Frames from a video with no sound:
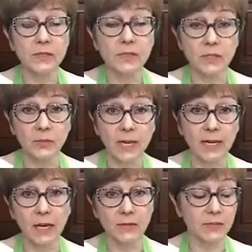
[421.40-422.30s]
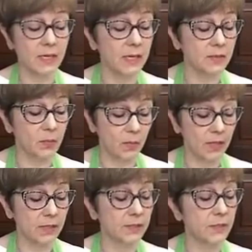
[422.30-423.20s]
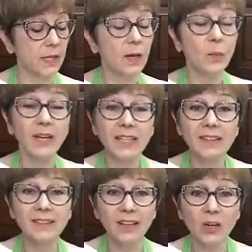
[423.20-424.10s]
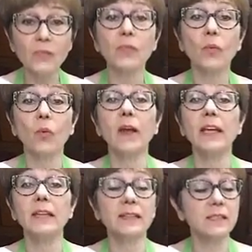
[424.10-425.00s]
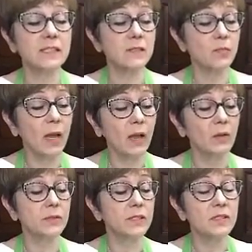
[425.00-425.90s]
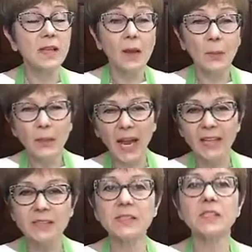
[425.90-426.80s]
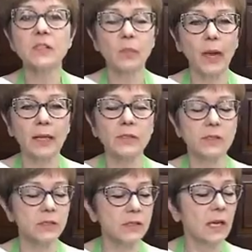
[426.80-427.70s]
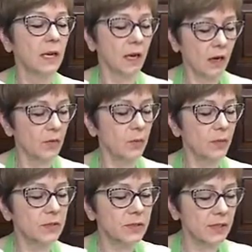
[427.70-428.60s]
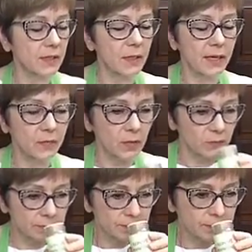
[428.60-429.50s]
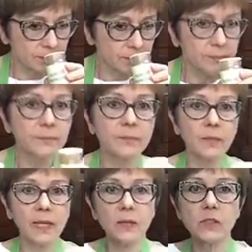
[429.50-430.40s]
it's in Red Hots and Hot Tamales, but I love the way this smells. These Pensie spices are the best thing ever. Can you